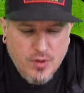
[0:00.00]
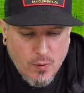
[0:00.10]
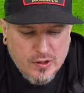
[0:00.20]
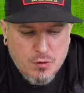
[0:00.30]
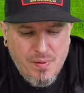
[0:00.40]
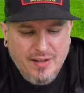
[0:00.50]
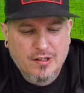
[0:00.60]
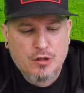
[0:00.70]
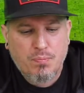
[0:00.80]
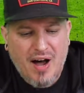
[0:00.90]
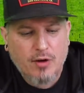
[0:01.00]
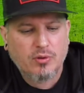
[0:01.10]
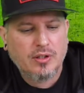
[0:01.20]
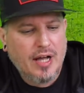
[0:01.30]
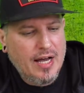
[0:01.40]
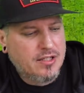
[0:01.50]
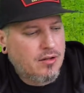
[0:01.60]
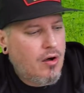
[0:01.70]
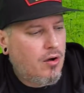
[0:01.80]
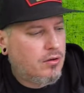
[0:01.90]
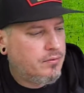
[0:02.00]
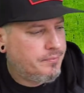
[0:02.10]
Don't expect this bottle to last long.